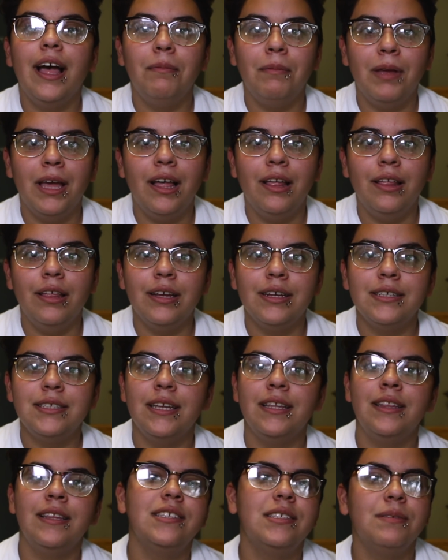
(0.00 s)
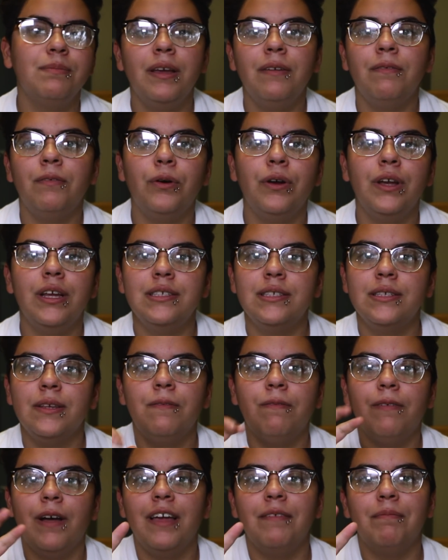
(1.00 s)
I'm Alex, and this is my voice
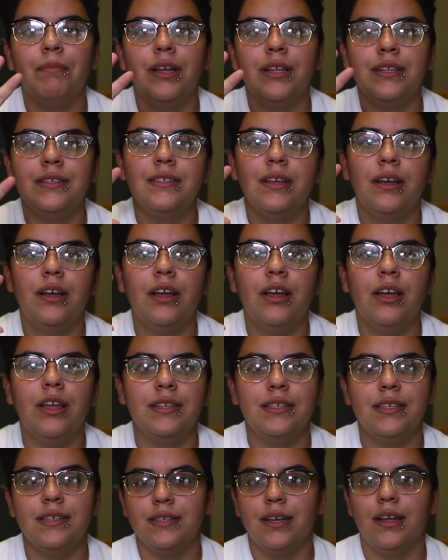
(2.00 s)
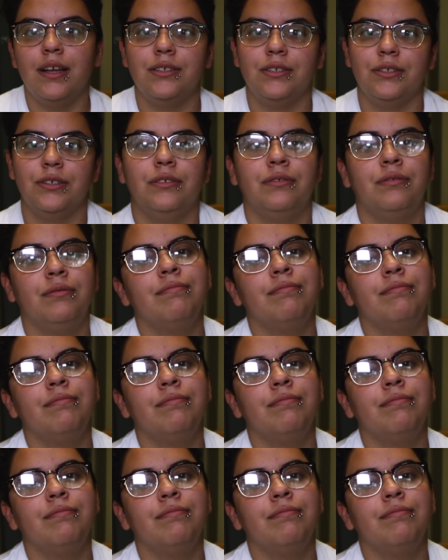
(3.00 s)
5 months on testosterone.